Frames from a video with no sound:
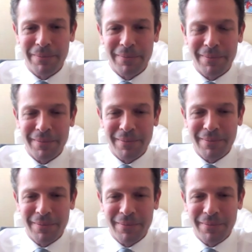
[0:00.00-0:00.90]

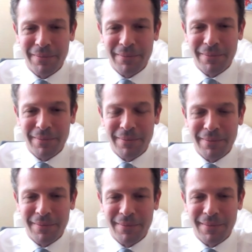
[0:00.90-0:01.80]

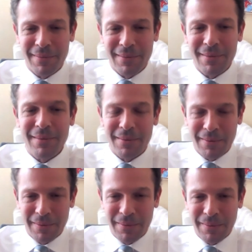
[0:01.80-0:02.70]

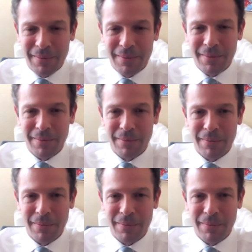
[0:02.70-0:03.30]
[no speech]